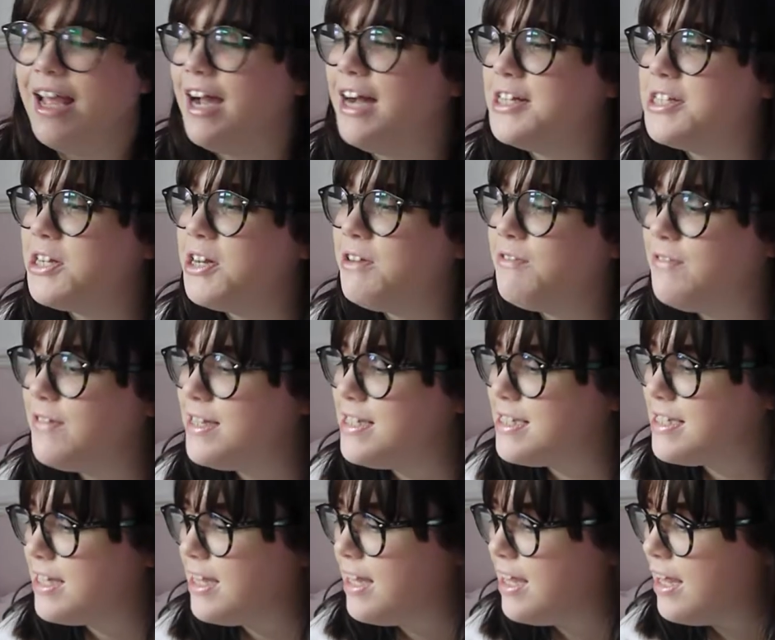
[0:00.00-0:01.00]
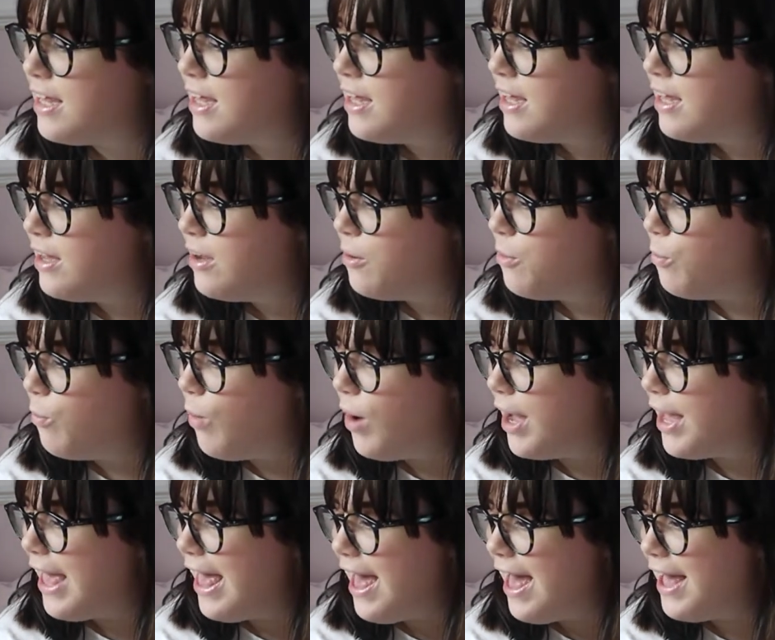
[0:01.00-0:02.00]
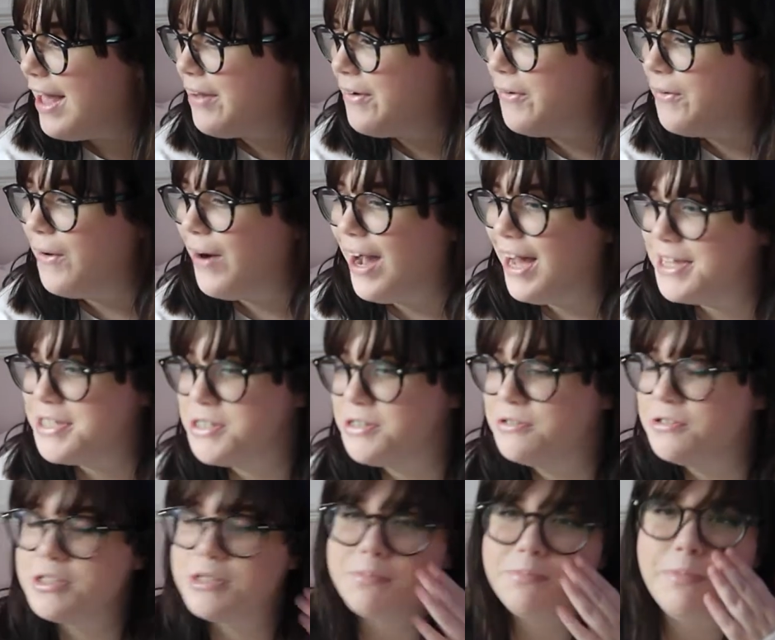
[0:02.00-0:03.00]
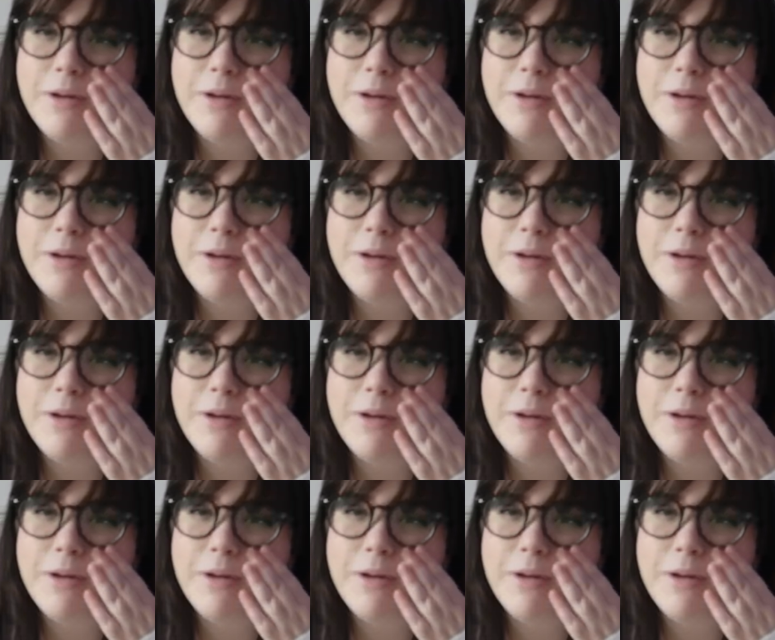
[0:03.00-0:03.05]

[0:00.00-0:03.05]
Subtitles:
I don't know if it's YA or adult,